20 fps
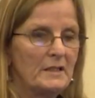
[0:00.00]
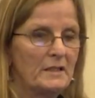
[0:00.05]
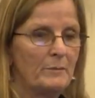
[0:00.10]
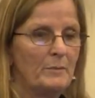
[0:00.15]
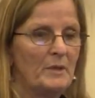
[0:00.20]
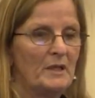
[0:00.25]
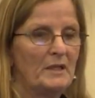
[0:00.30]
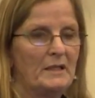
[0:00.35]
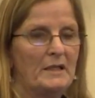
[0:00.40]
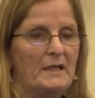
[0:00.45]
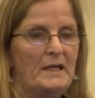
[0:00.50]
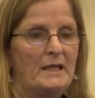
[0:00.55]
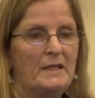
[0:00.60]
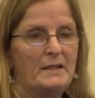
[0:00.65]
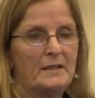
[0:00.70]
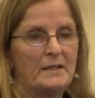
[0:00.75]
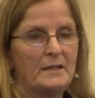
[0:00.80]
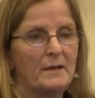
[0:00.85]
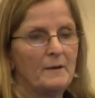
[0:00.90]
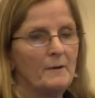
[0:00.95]

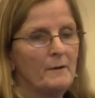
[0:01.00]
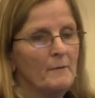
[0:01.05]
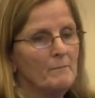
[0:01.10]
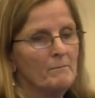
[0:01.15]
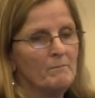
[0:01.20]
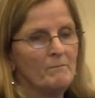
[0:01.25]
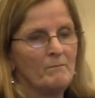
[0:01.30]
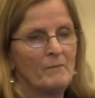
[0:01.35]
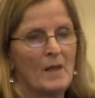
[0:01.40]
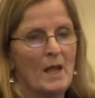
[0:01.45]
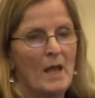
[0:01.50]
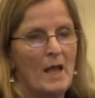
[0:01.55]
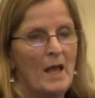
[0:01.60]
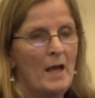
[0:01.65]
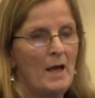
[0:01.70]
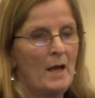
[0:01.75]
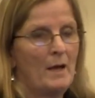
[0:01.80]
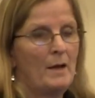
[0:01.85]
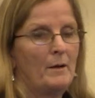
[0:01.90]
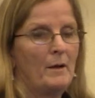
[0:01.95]
disabilities,
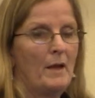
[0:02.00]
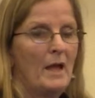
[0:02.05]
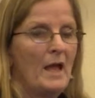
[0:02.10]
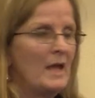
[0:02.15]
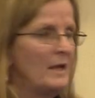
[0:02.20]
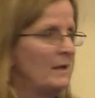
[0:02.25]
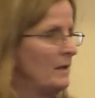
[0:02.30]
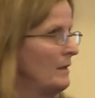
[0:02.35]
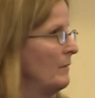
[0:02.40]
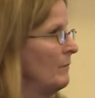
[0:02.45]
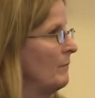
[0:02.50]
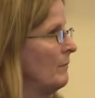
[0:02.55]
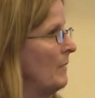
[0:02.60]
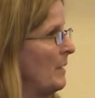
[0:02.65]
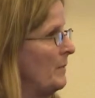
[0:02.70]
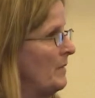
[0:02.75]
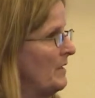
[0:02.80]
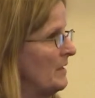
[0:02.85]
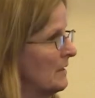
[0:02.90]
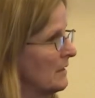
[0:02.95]
and
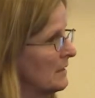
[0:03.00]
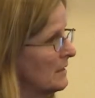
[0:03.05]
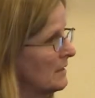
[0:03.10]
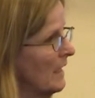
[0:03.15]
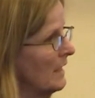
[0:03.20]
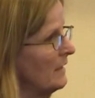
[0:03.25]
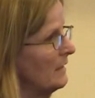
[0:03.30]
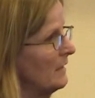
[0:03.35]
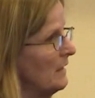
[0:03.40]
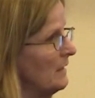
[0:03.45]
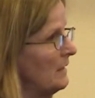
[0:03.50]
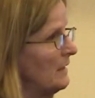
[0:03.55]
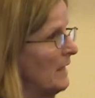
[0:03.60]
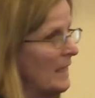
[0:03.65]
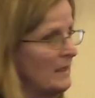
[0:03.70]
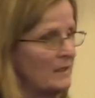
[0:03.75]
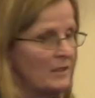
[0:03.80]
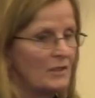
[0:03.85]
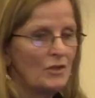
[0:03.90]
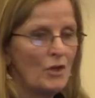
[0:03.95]
maybe slightly
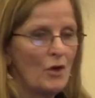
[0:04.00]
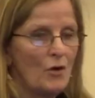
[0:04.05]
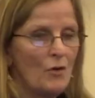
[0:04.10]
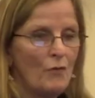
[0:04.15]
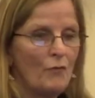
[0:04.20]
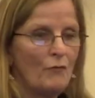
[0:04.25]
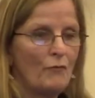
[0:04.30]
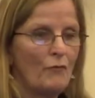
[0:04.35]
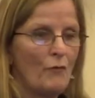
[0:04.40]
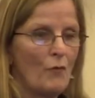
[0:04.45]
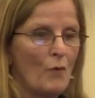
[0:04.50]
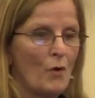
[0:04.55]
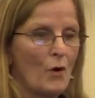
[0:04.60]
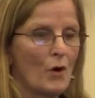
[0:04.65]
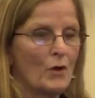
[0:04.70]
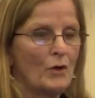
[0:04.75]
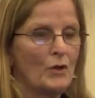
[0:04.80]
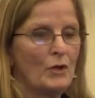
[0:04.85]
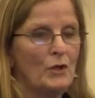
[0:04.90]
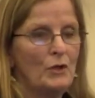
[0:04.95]
less so
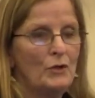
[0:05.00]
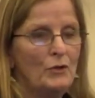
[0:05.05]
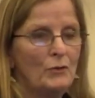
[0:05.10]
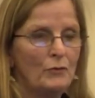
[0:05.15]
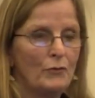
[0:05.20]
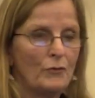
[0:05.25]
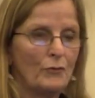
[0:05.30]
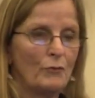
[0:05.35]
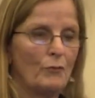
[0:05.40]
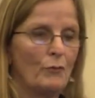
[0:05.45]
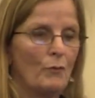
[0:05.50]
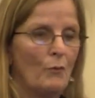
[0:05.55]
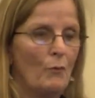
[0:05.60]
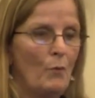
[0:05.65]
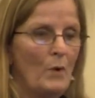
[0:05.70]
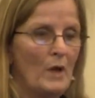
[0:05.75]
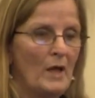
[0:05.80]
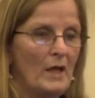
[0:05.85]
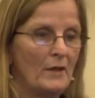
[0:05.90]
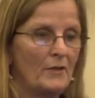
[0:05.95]
for youth
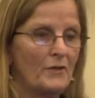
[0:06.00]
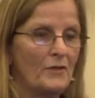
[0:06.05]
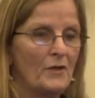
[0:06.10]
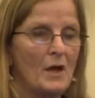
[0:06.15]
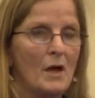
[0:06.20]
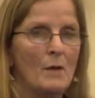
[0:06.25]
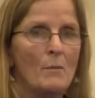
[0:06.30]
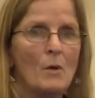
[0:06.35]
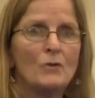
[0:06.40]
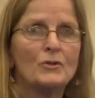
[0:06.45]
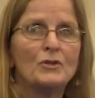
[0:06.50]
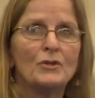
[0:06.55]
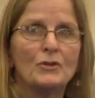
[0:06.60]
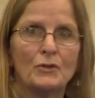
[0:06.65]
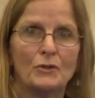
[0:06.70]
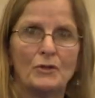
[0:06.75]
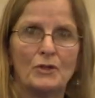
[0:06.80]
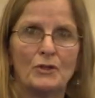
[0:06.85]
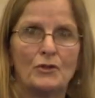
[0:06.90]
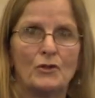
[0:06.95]
with
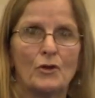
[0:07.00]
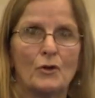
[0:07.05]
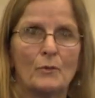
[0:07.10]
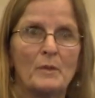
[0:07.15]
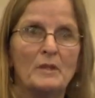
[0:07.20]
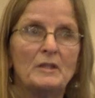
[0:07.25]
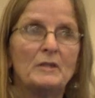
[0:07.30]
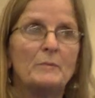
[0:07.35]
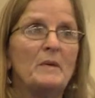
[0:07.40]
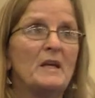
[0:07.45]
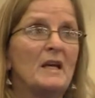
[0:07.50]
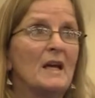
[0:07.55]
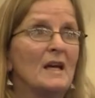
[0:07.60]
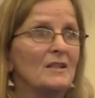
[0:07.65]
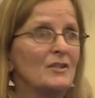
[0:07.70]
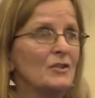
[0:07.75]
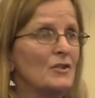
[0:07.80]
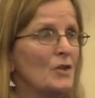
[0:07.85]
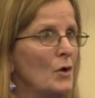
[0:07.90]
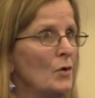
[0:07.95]
emotional disturbance,
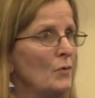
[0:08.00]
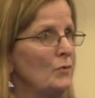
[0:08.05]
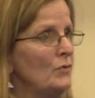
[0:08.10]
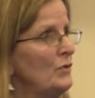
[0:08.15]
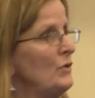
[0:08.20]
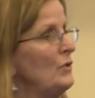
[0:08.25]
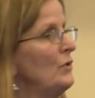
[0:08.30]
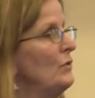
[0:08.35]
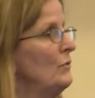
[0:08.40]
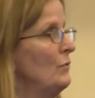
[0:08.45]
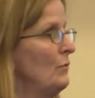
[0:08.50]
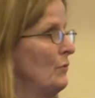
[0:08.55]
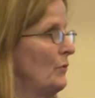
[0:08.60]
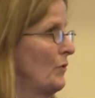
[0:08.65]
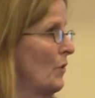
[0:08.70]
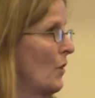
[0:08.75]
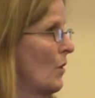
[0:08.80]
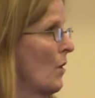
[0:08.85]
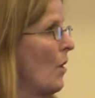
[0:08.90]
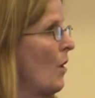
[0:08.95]
because those
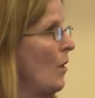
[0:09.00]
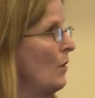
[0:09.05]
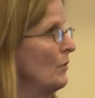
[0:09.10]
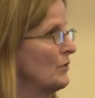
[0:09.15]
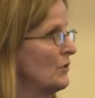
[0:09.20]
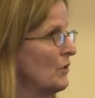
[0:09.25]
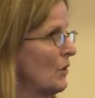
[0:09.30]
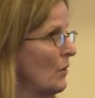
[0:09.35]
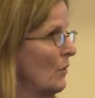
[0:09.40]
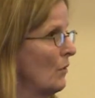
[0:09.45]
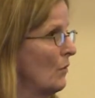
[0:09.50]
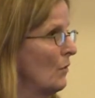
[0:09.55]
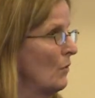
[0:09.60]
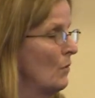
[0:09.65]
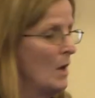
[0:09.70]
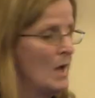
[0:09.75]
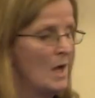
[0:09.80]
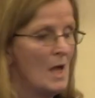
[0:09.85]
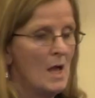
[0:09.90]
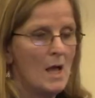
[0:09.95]
youth are
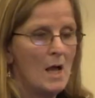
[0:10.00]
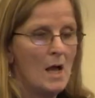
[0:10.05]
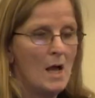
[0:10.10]
also